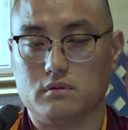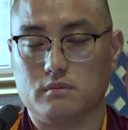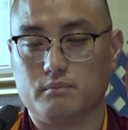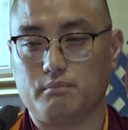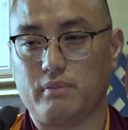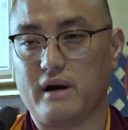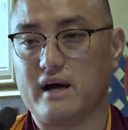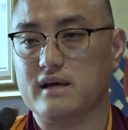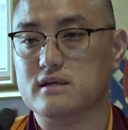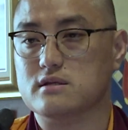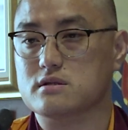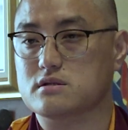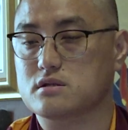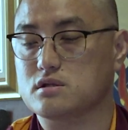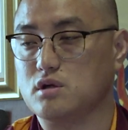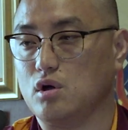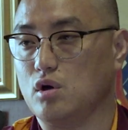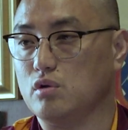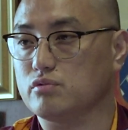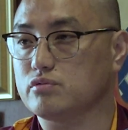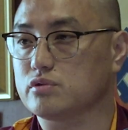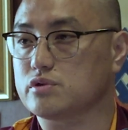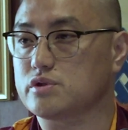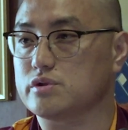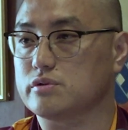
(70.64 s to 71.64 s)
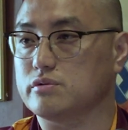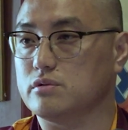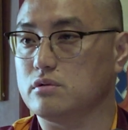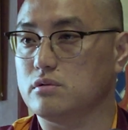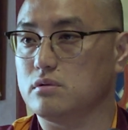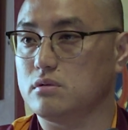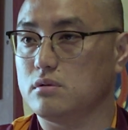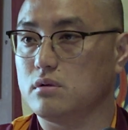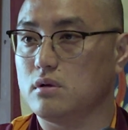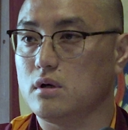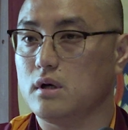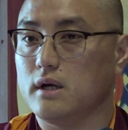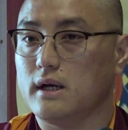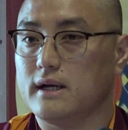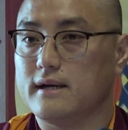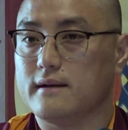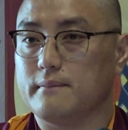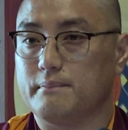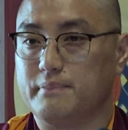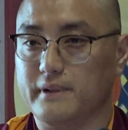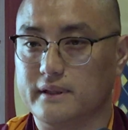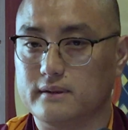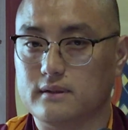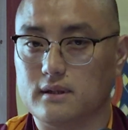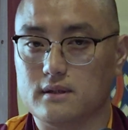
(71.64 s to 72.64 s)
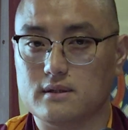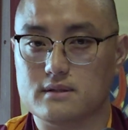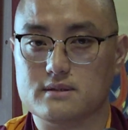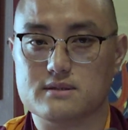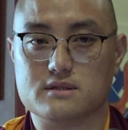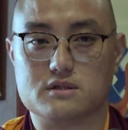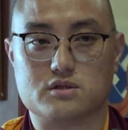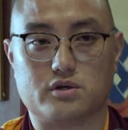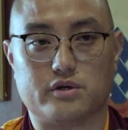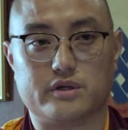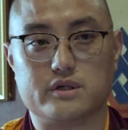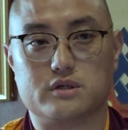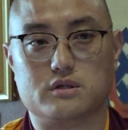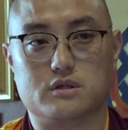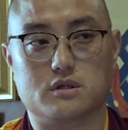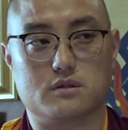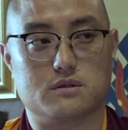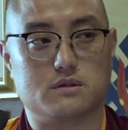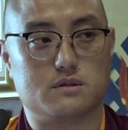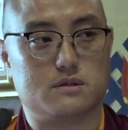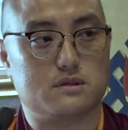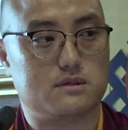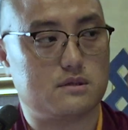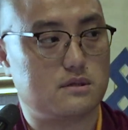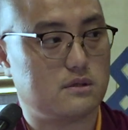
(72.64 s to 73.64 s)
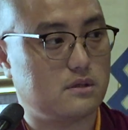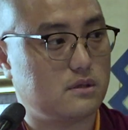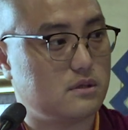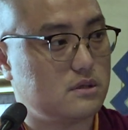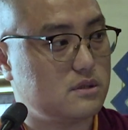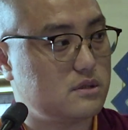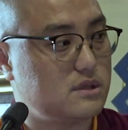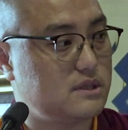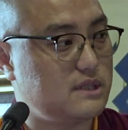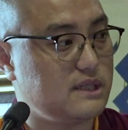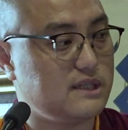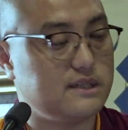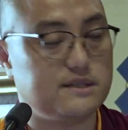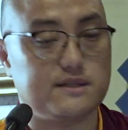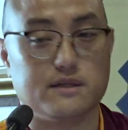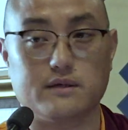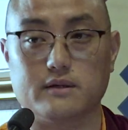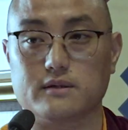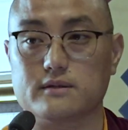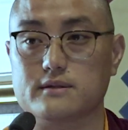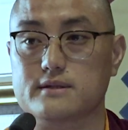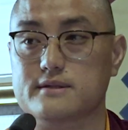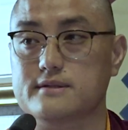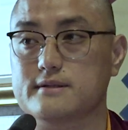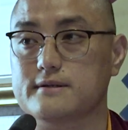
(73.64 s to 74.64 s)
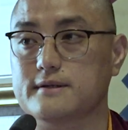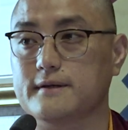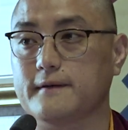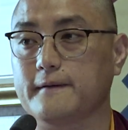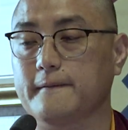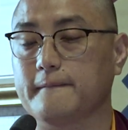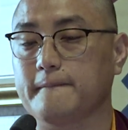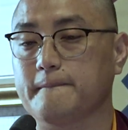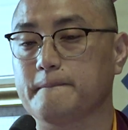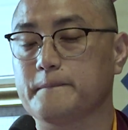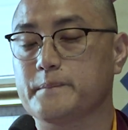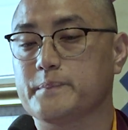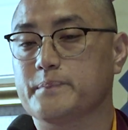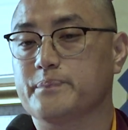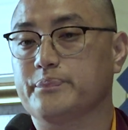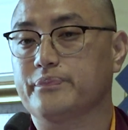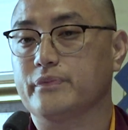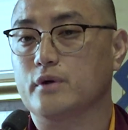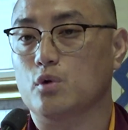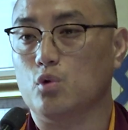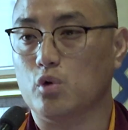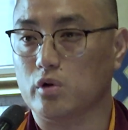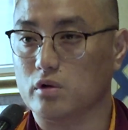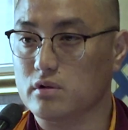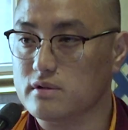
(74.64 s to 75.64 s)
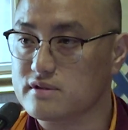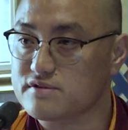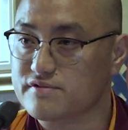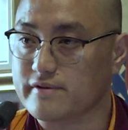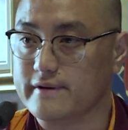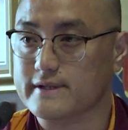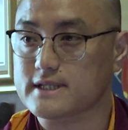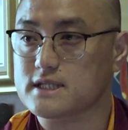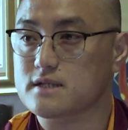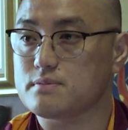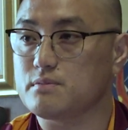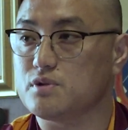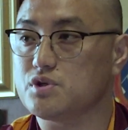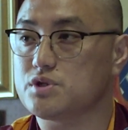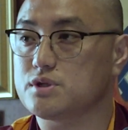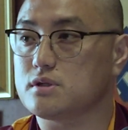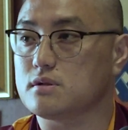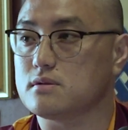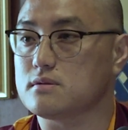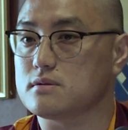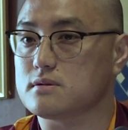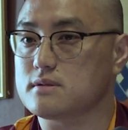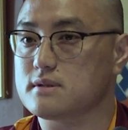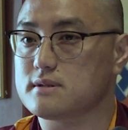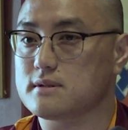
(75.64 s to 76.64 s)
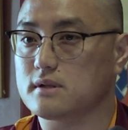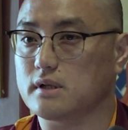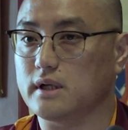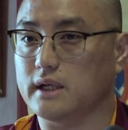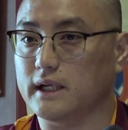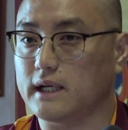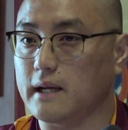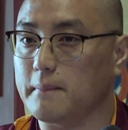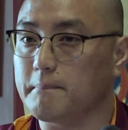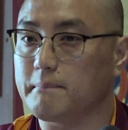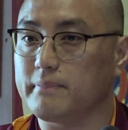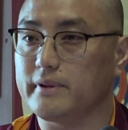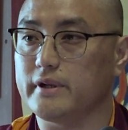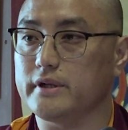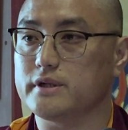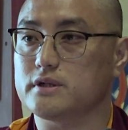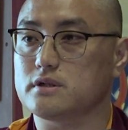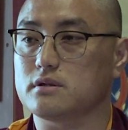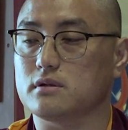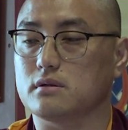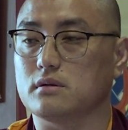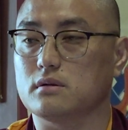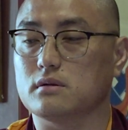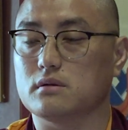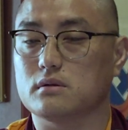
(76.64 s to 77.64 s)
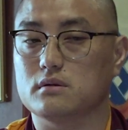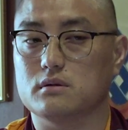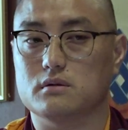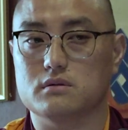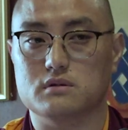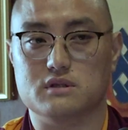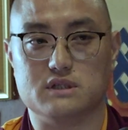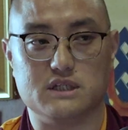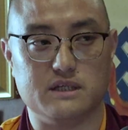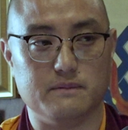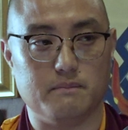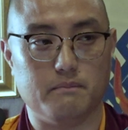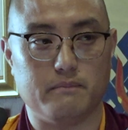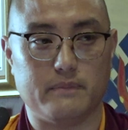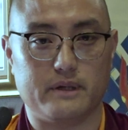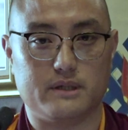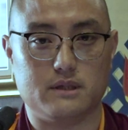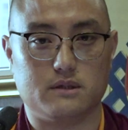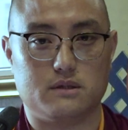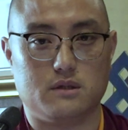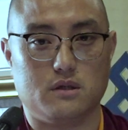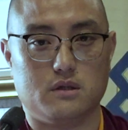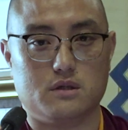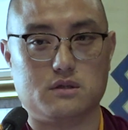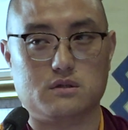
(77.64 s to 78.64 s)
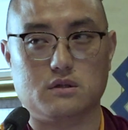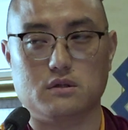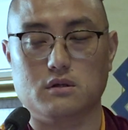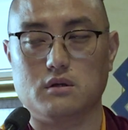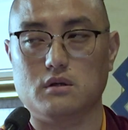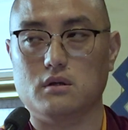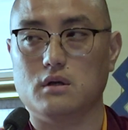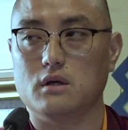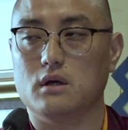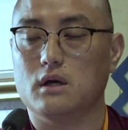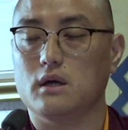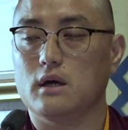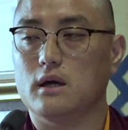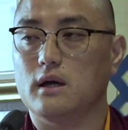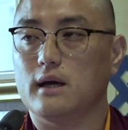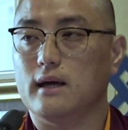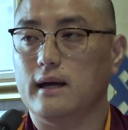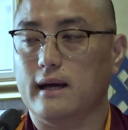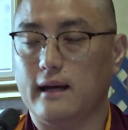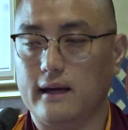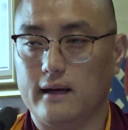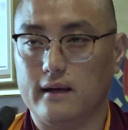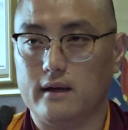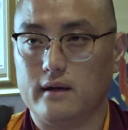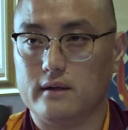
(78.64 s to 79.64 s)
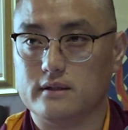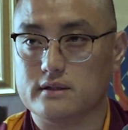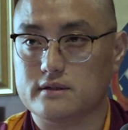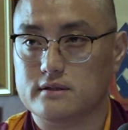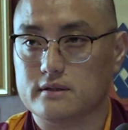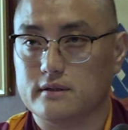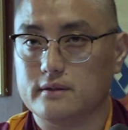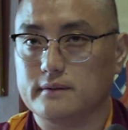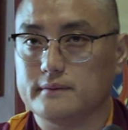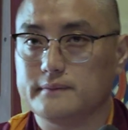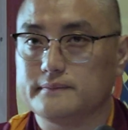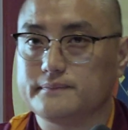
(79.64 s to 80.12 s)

passed down through with instructions, teachings, oral transmissions, contemplation, deep meditation, and